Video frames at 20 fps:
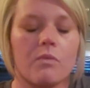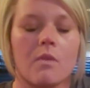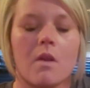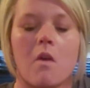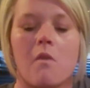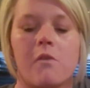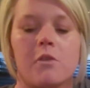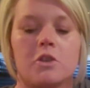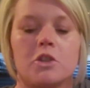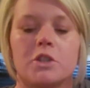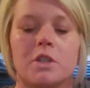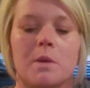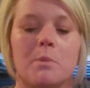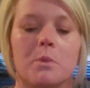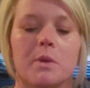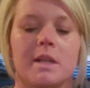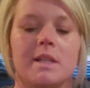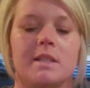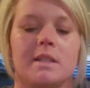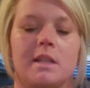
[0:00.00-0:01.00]
for some
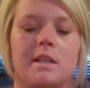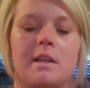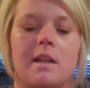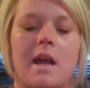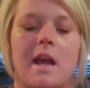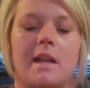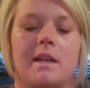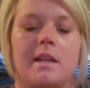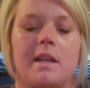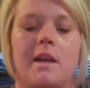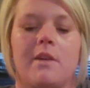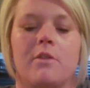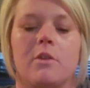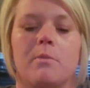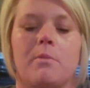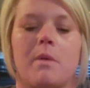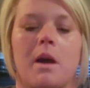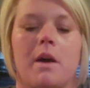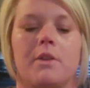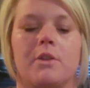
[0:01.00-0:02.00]
reason, I never
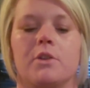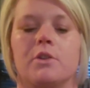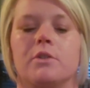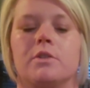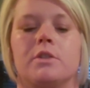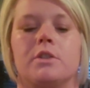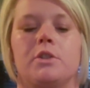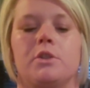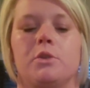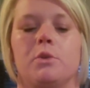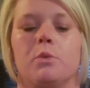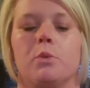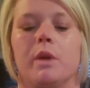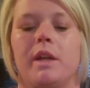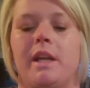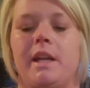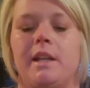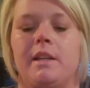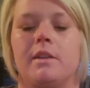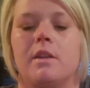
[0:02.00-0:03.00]
bothered to
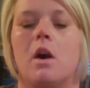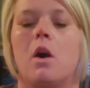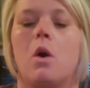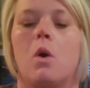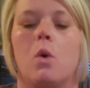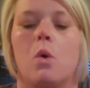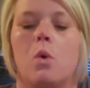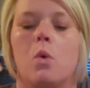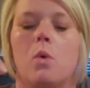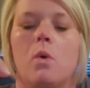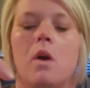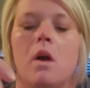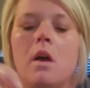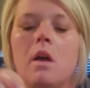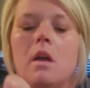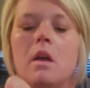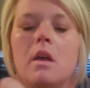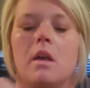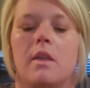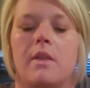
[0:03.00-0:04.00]
read the whole
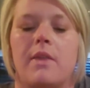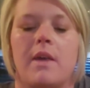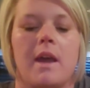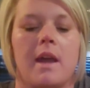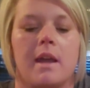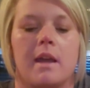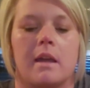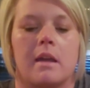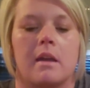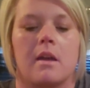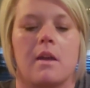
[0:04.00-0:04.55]
thing.